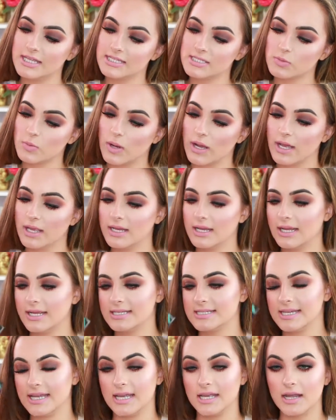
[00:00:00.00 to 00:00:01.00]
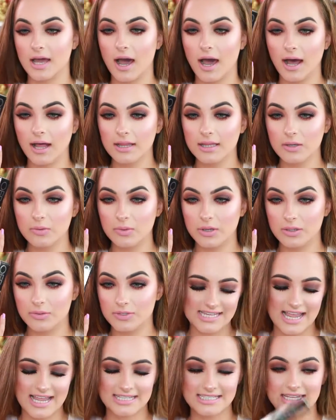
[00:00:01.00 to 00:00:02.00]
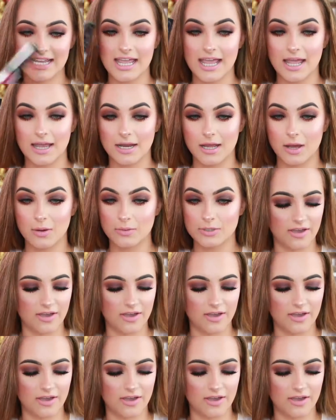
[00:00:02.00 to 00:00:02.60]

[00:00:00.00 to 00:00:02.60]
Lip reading: This one is in Hollywood Santa Ana,